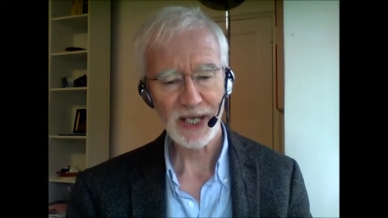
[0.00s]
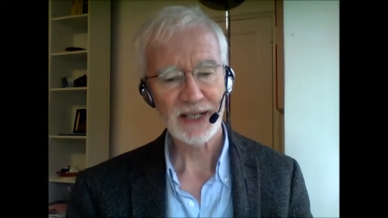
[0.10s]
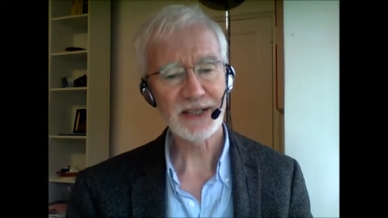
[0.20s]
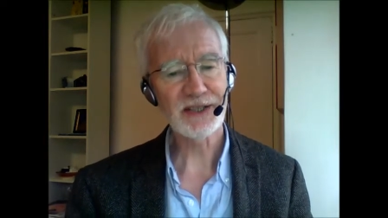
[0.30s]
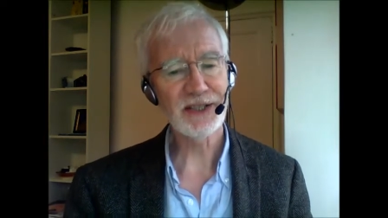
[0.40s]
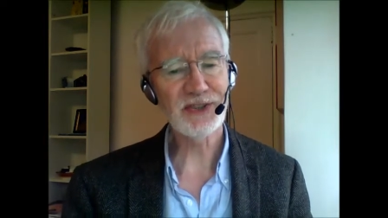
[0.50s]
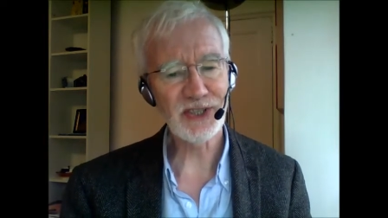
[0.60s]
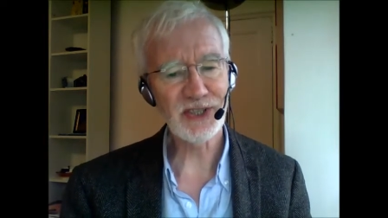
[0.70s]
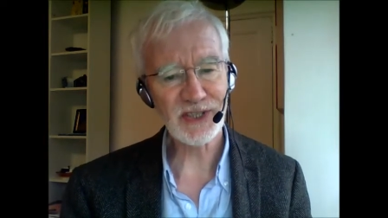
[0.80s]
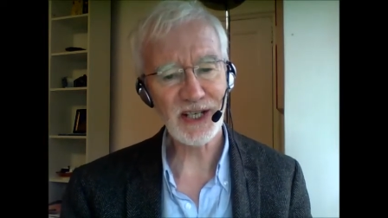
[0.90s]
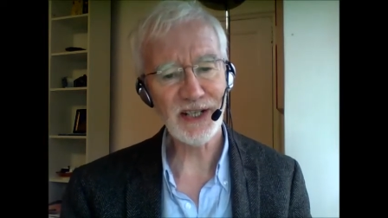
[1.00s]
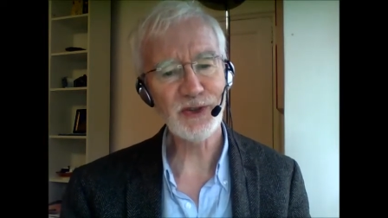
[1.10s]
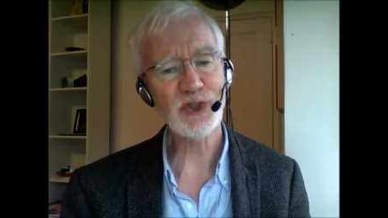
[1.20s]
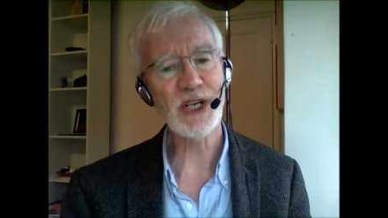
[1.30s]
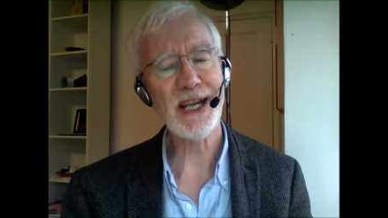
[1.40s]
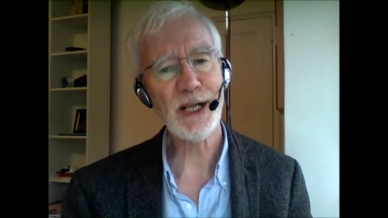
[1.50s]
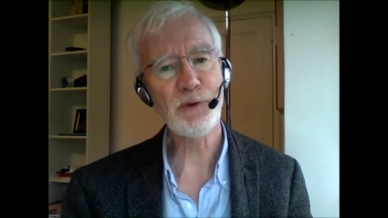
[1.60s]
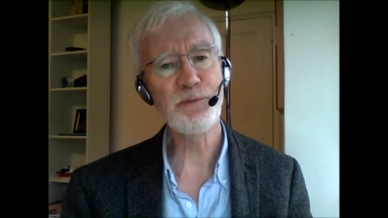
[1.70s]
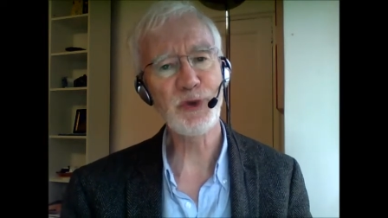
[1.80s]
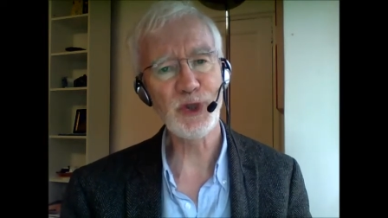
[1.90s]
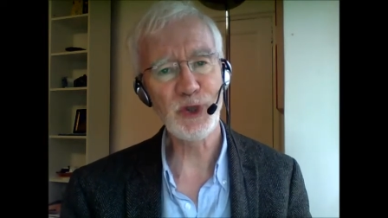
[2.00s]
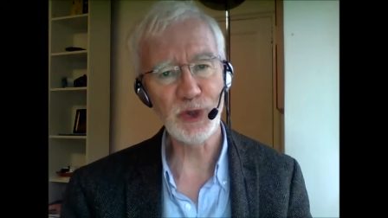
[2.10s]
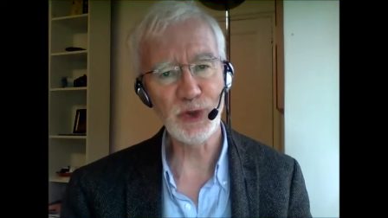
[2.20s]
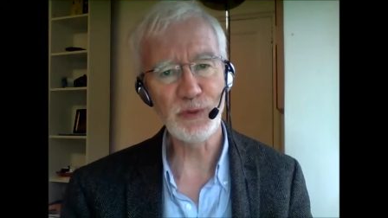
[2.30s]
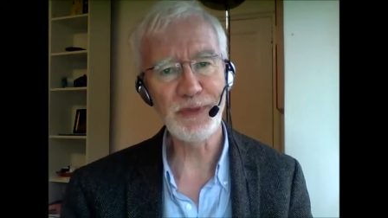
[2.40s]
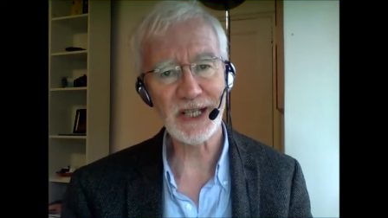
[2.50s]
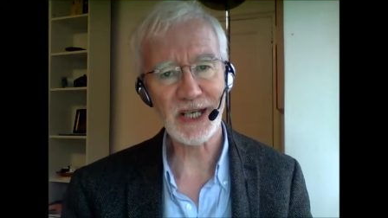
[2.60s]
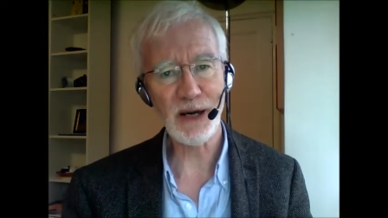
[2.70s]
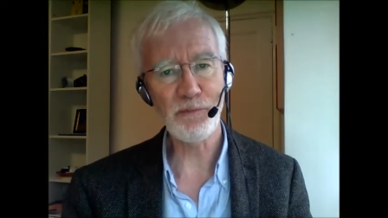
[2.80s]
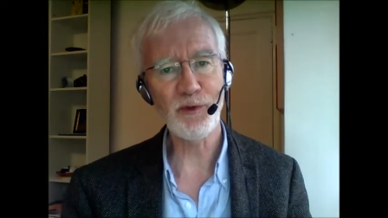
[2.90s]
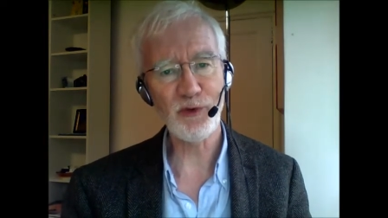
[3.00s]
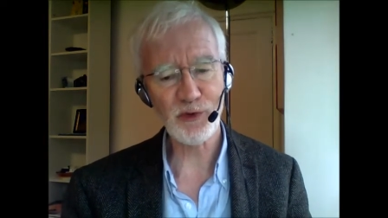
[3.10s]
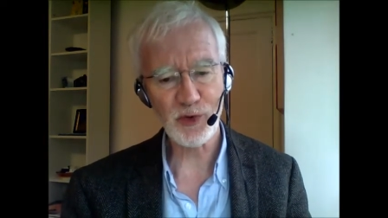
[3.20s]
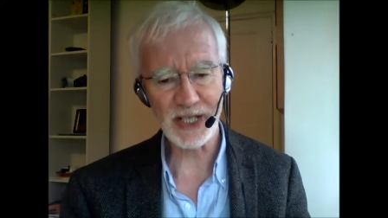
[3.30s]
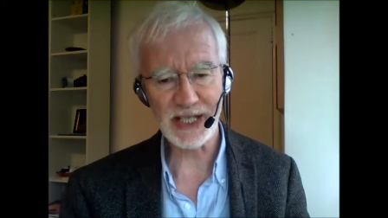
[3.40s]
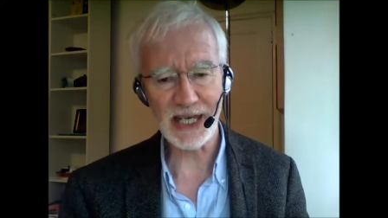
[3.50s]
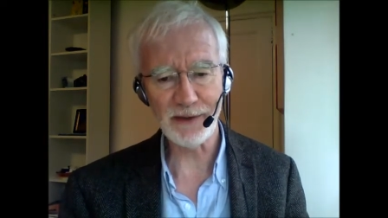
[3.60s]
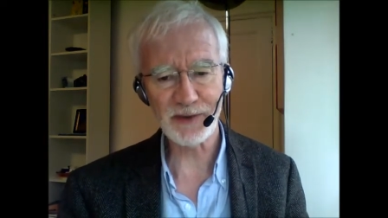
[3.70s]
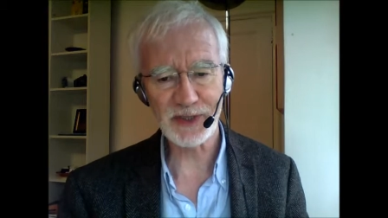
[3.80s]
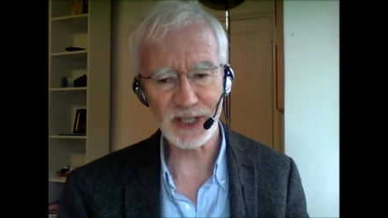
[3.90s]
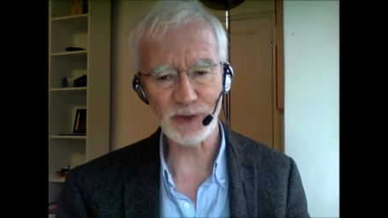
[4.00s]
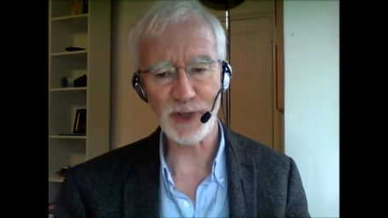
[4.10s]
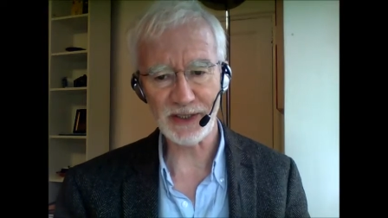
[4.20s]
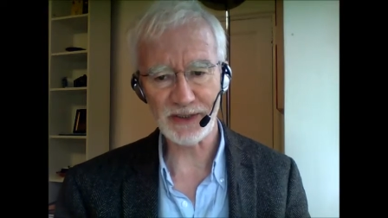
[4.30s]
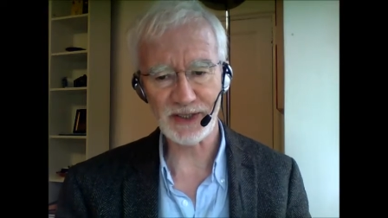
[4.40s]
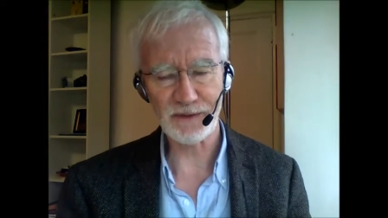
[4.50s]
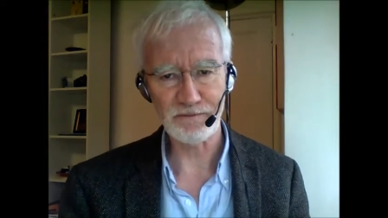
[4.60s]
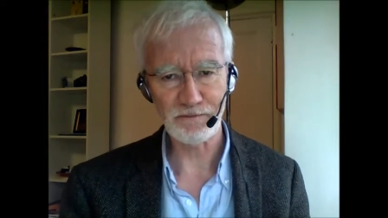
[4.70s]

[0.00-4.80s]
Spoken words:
that is designed to help you become free of cigarettes.